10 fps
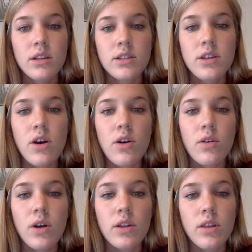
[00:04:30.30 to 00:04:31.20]

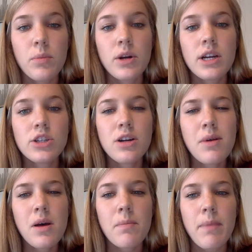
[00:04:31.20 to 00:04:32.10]
So, the prediction
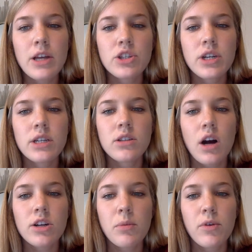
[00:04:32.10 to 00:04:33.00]
about measuring
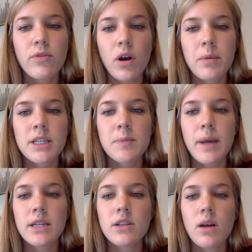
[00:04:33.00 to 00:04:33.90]
doctor performance
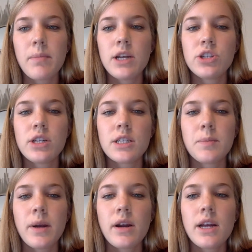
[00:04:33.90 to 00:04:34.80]
based on patient
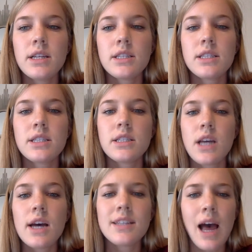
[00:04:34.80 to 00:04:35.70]
experience
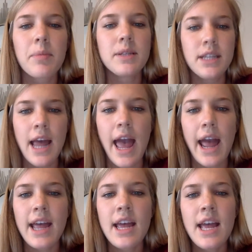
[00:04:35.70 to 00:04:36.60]
does happen
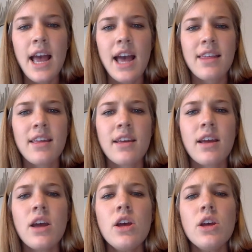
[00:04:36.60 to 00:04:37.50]
today. I think
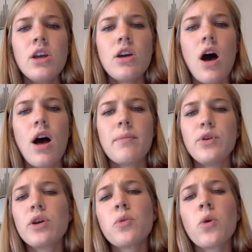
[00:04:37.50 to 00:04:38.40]

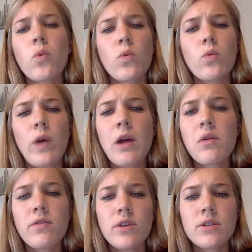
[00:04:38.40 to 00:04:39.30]
you can write
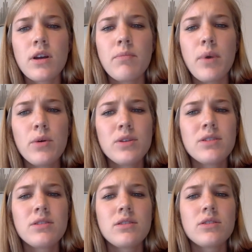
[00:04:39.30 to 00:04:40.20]
reviews on
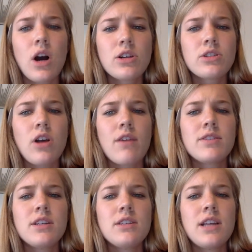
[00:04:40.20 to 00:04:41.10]
most doctors'
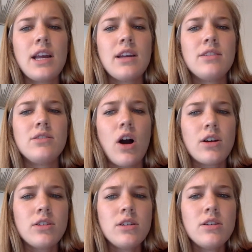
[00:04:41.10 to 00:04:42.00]
offices and
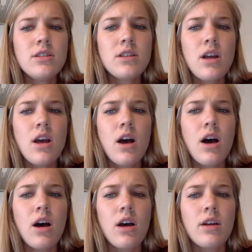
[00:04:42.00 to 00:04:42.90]
doctors
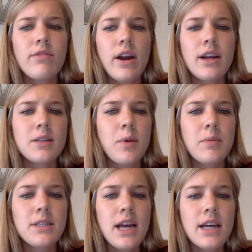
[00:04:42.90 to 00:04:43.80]
on various
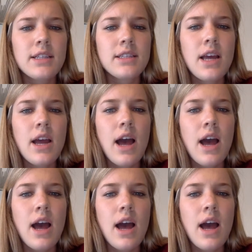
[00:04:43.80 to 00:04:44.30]
websites.